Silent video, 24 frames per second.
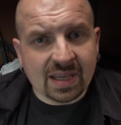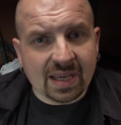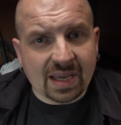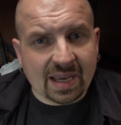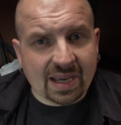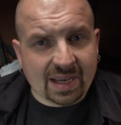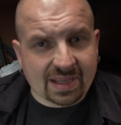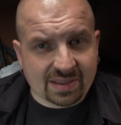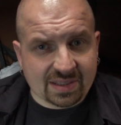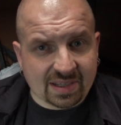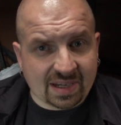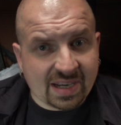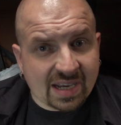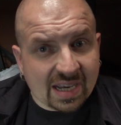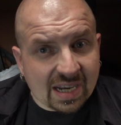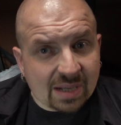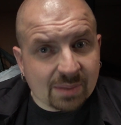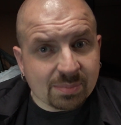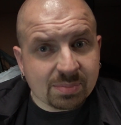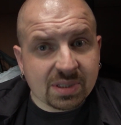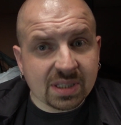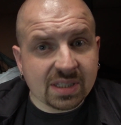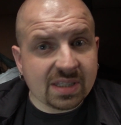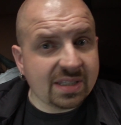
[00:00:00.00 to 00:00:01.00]
and the
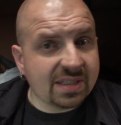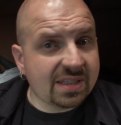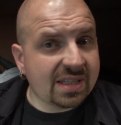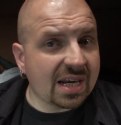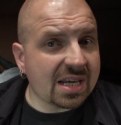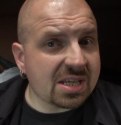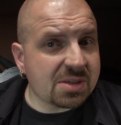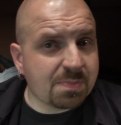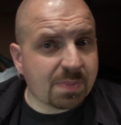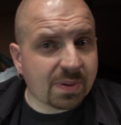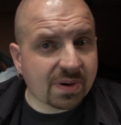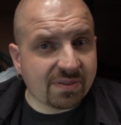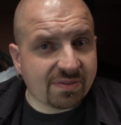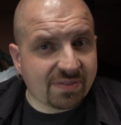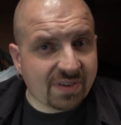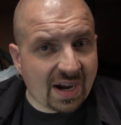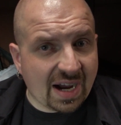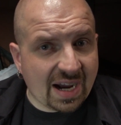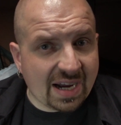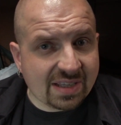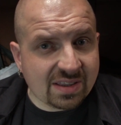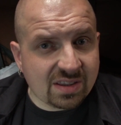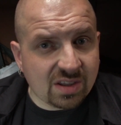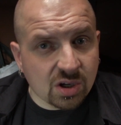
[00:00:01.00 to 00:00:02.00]
help that he does
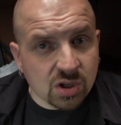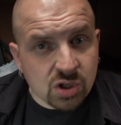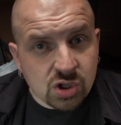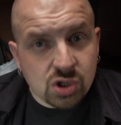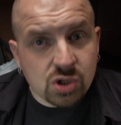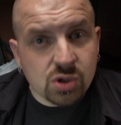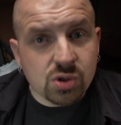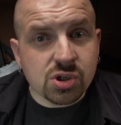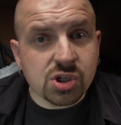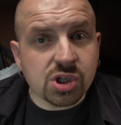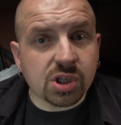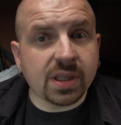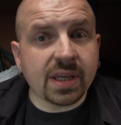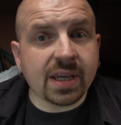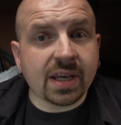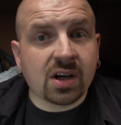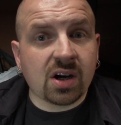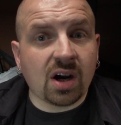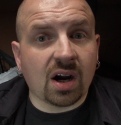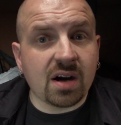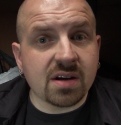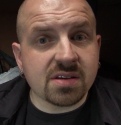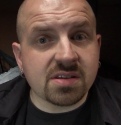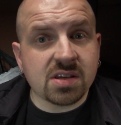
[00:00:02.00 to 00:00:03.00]
provide usually
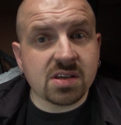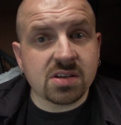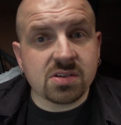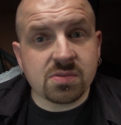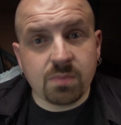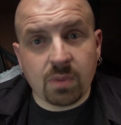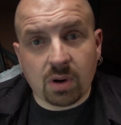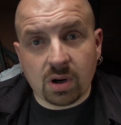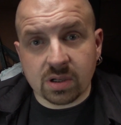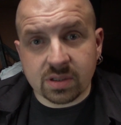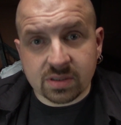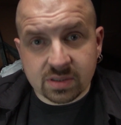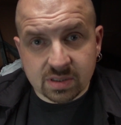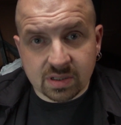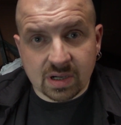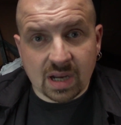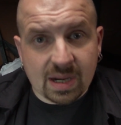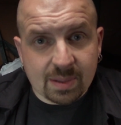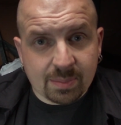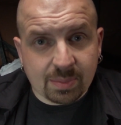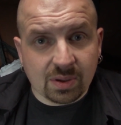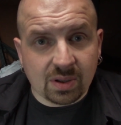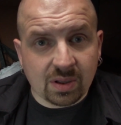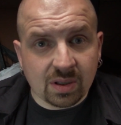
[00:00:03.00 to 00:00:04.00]
causes more
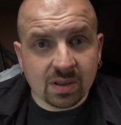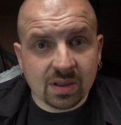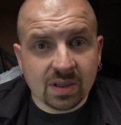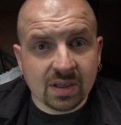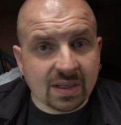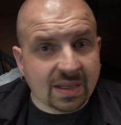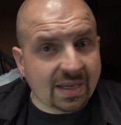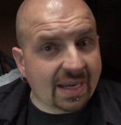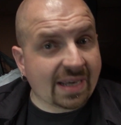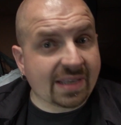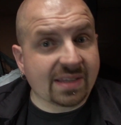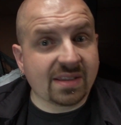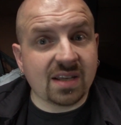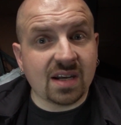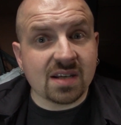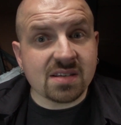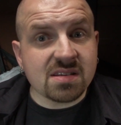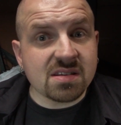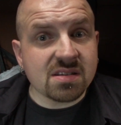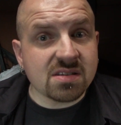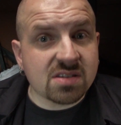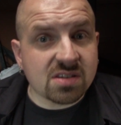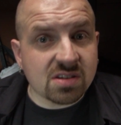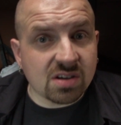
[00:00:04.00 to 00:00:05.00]
trouble and
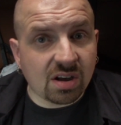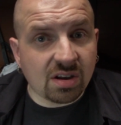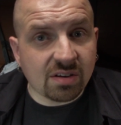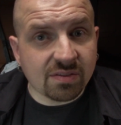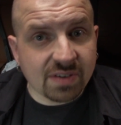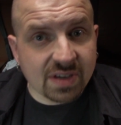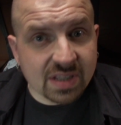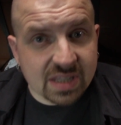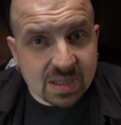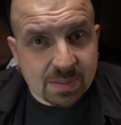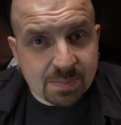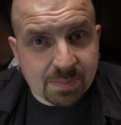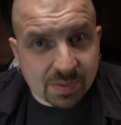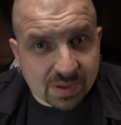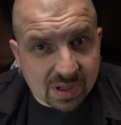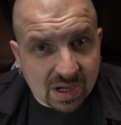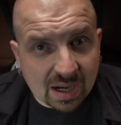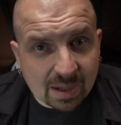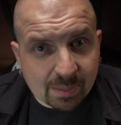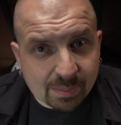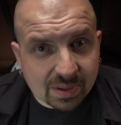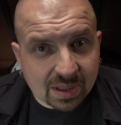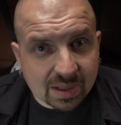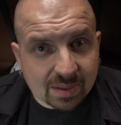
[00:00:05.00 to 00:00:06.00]
doesn't solve any
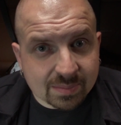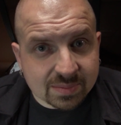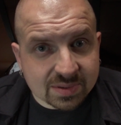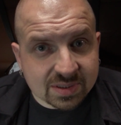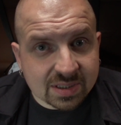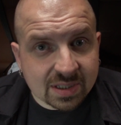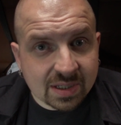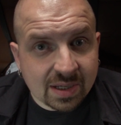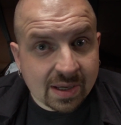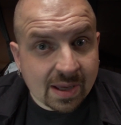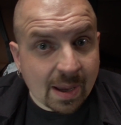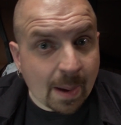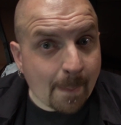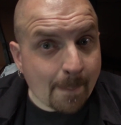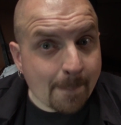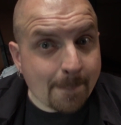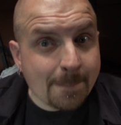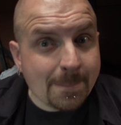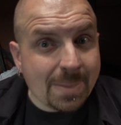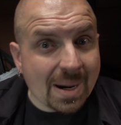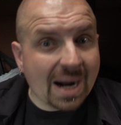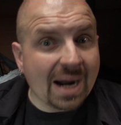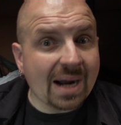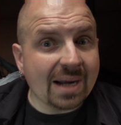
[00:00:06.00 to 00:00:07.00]
problems.
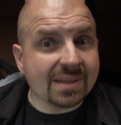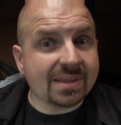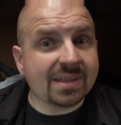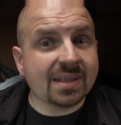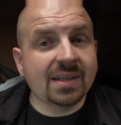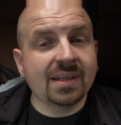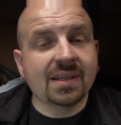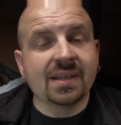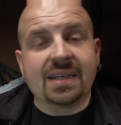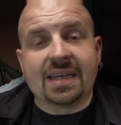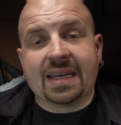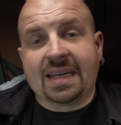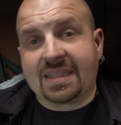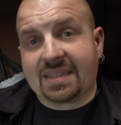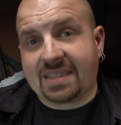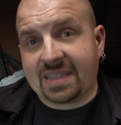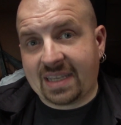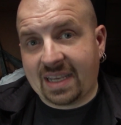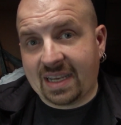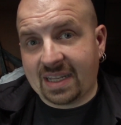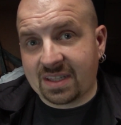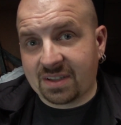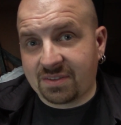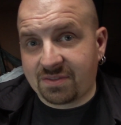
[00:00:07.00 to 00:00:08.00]
But at
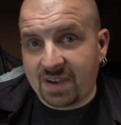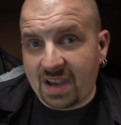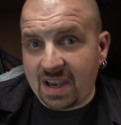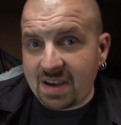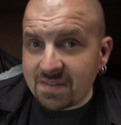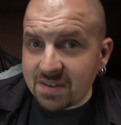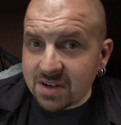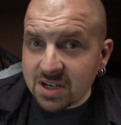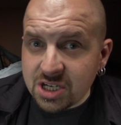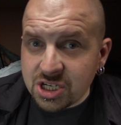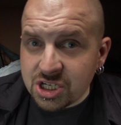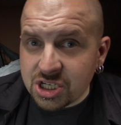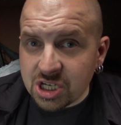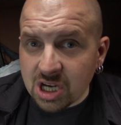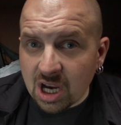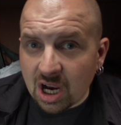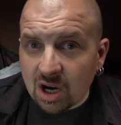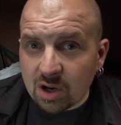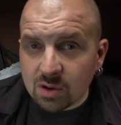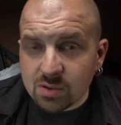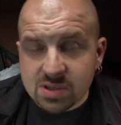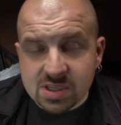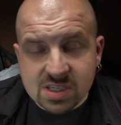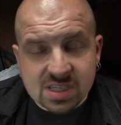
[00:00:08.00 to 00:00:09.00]
the end of every
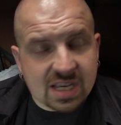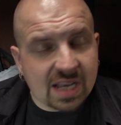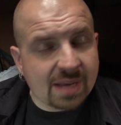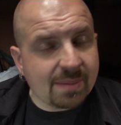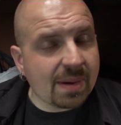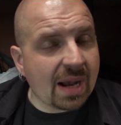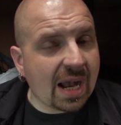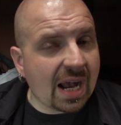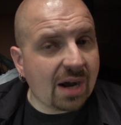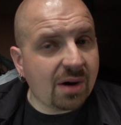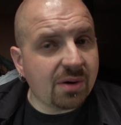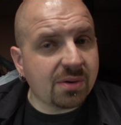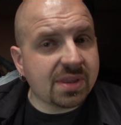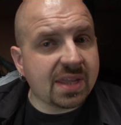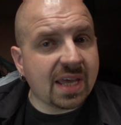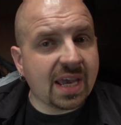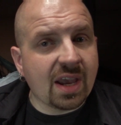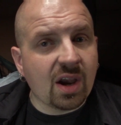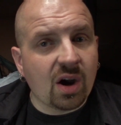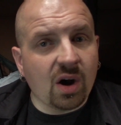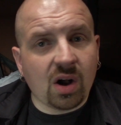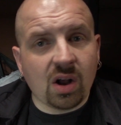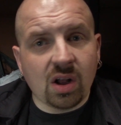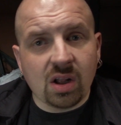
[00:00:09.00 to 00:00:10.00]
show, somehow they
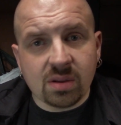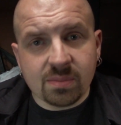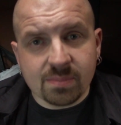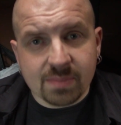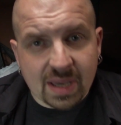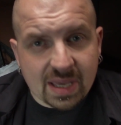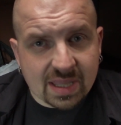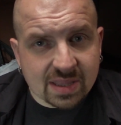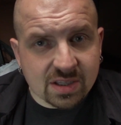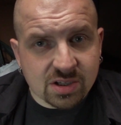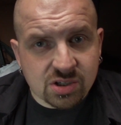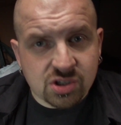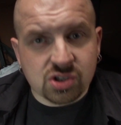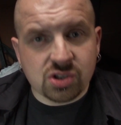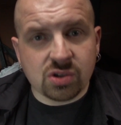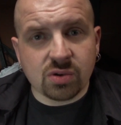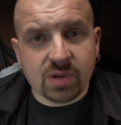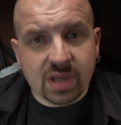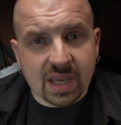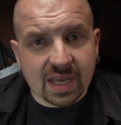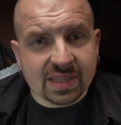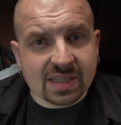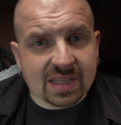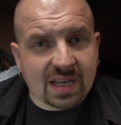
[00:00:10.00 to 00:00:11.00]
all manage to
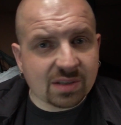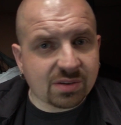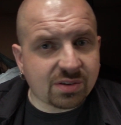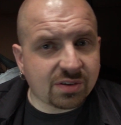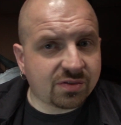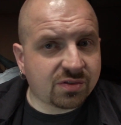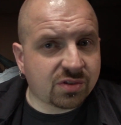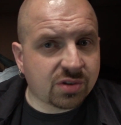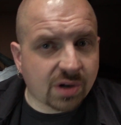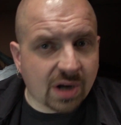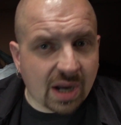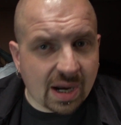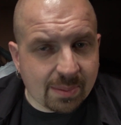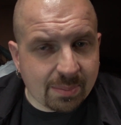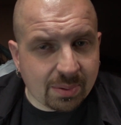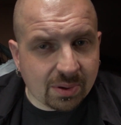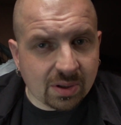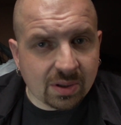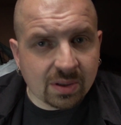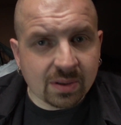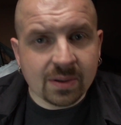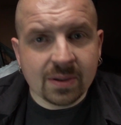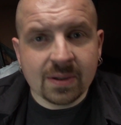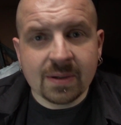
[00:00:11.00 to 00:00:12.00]
get out of
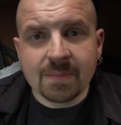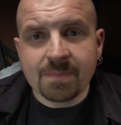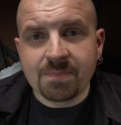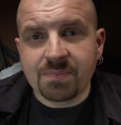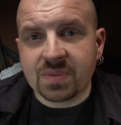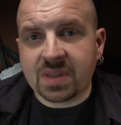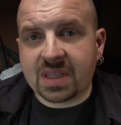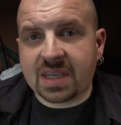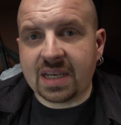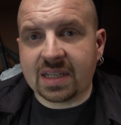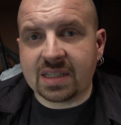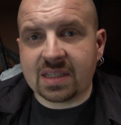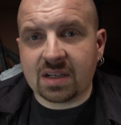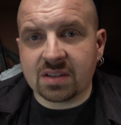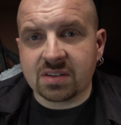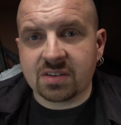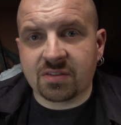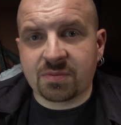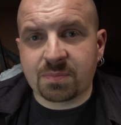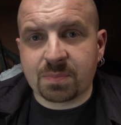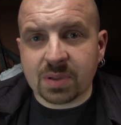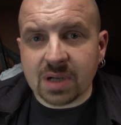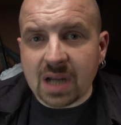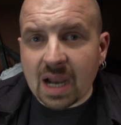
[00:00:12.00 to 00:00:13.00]
trouble, get out
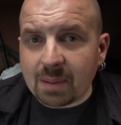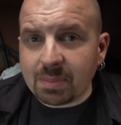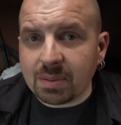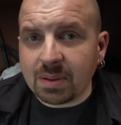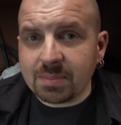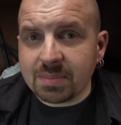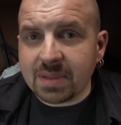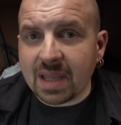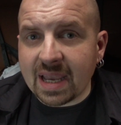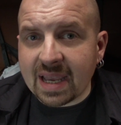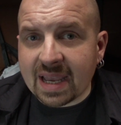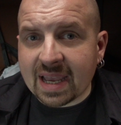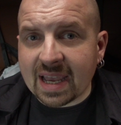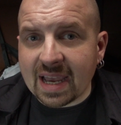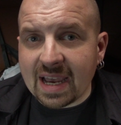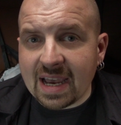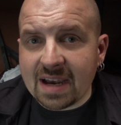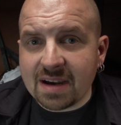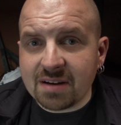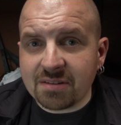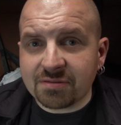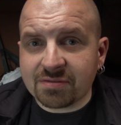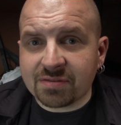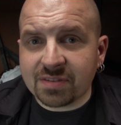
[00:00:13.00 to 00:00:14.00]
of problem they
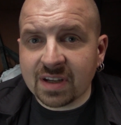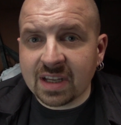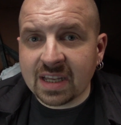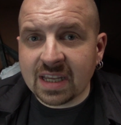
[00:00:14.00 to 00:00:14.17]
have,